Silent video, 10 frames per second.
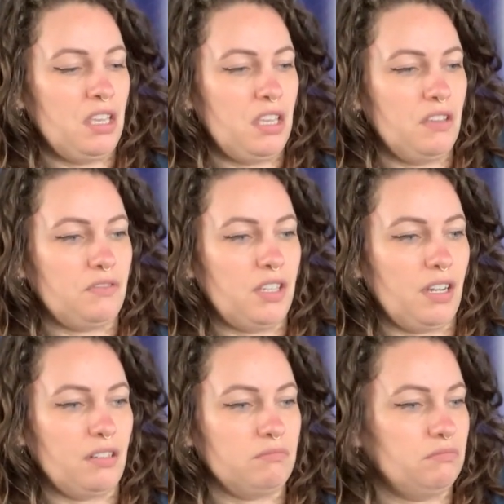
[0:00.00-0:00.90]
if
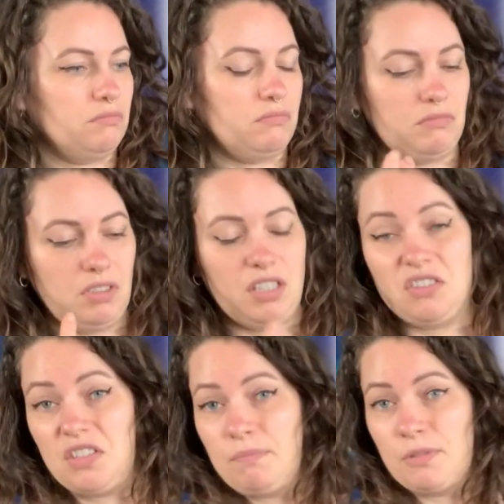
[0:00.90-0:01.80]
they're in
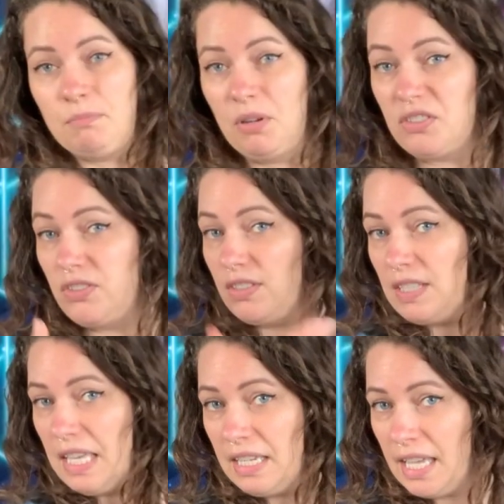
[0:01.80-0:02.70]
separate boxes
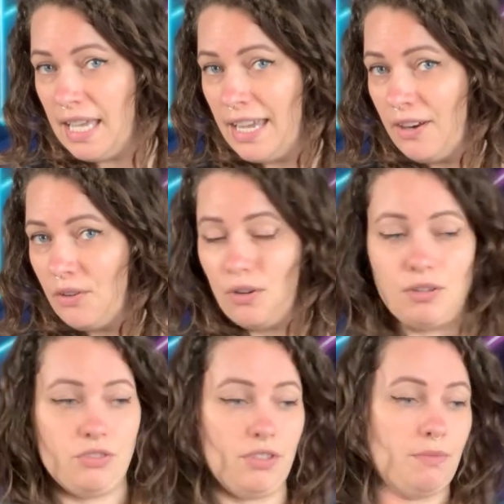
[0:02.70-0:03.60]
in here
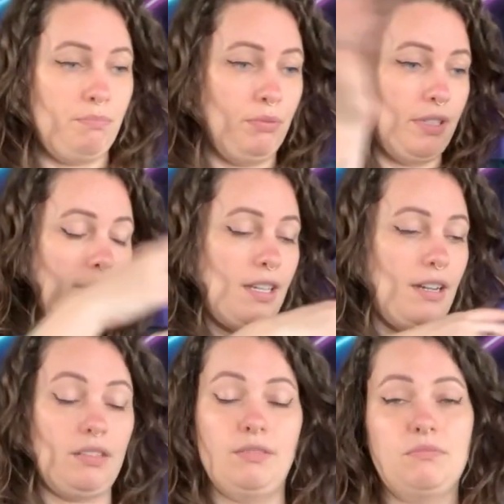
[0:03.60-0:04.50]
or just put in there
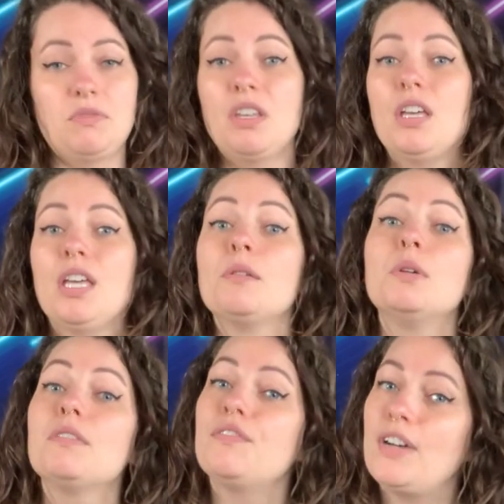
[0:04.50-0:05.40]
at the...
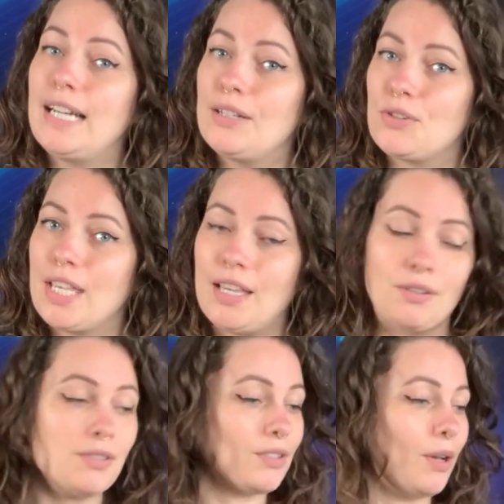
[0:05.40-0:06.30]
We will find out
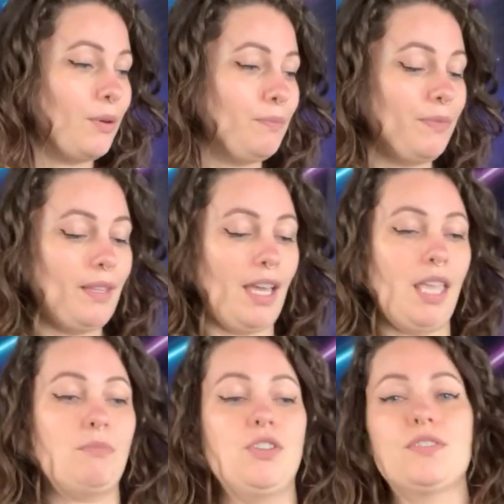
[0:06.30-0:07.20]
together. So I
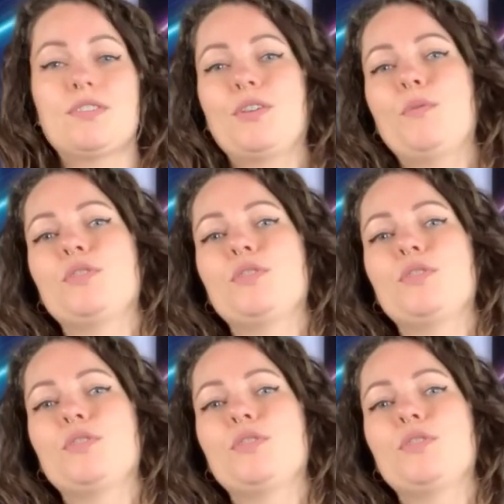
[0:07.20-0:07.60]
am just going